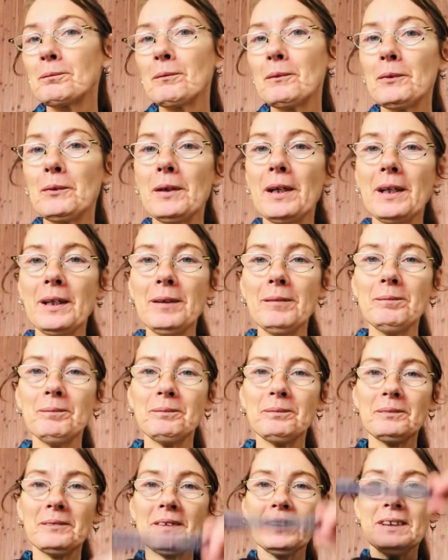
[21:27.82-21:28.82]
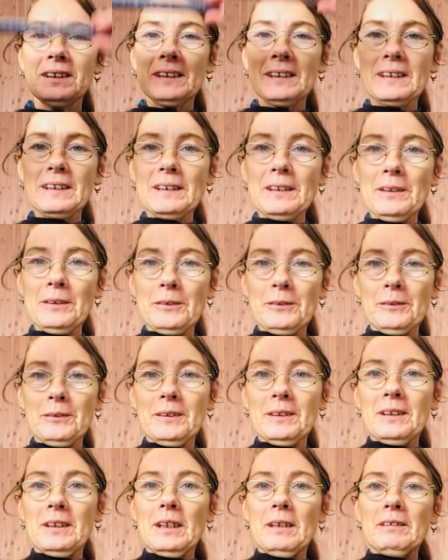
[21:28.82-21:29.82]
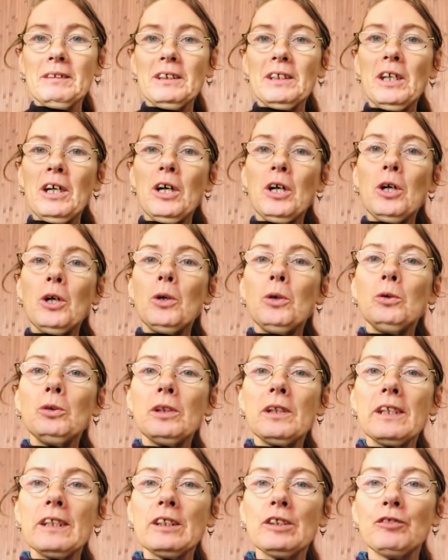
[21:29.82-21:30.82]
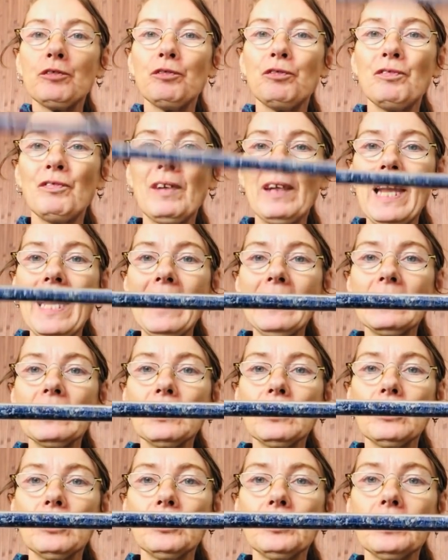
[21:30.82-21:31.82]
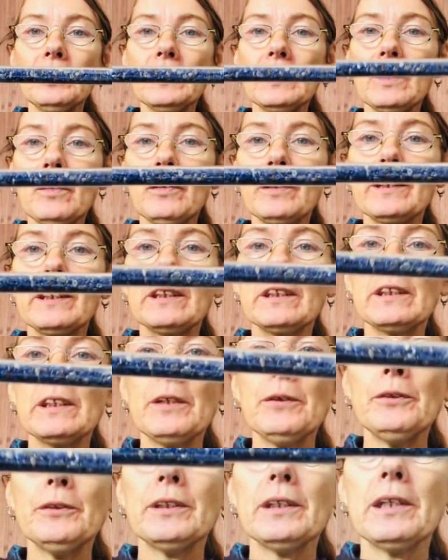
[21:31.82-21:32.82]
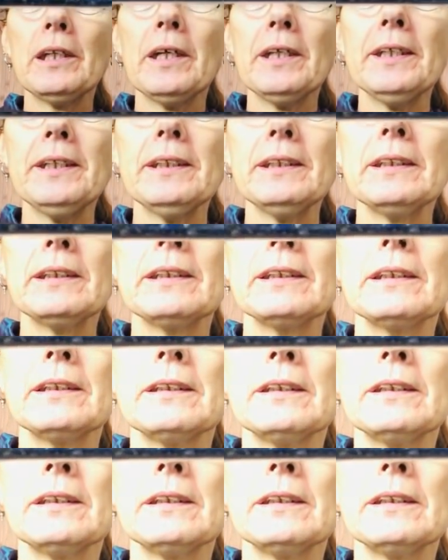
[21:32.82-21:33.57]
Okay. So I'm going to hold this flat on so the sodalite